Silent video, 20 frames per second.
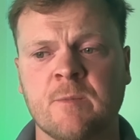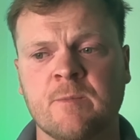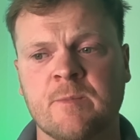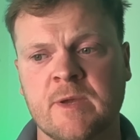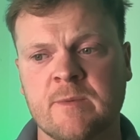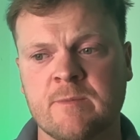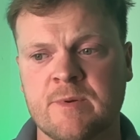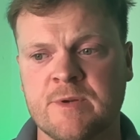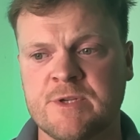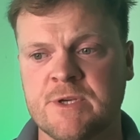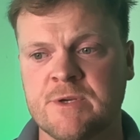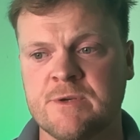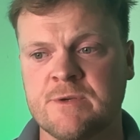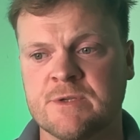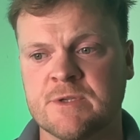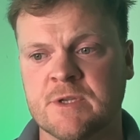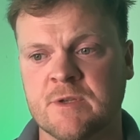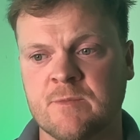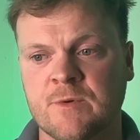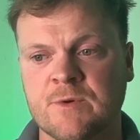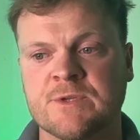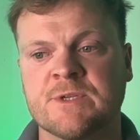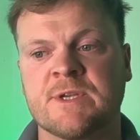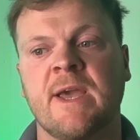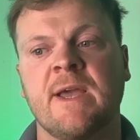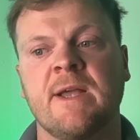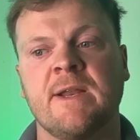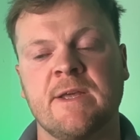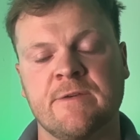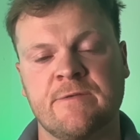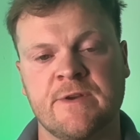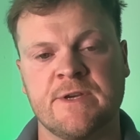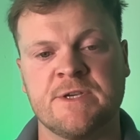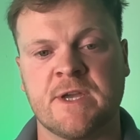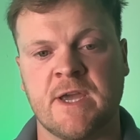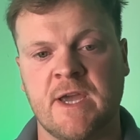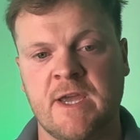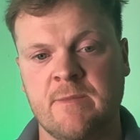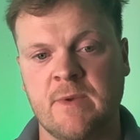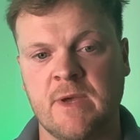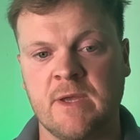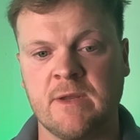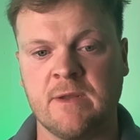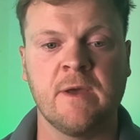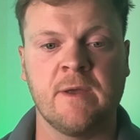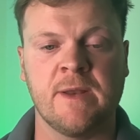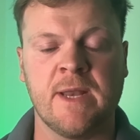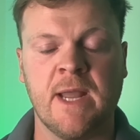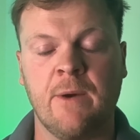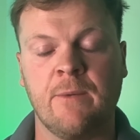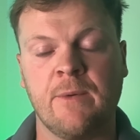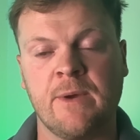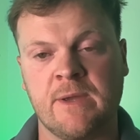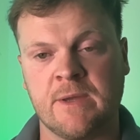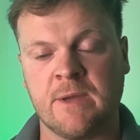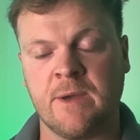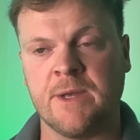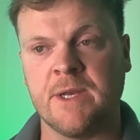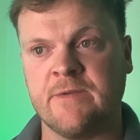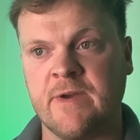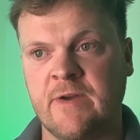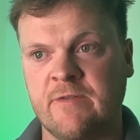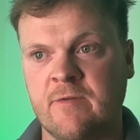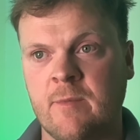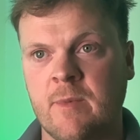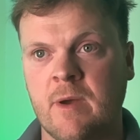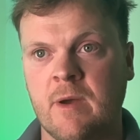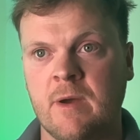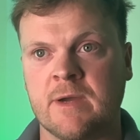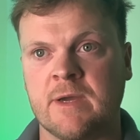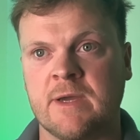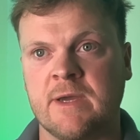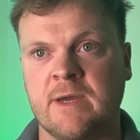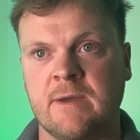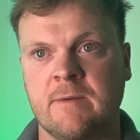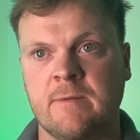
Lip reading: being produced and more scalier fish came in, and now we kind of have a market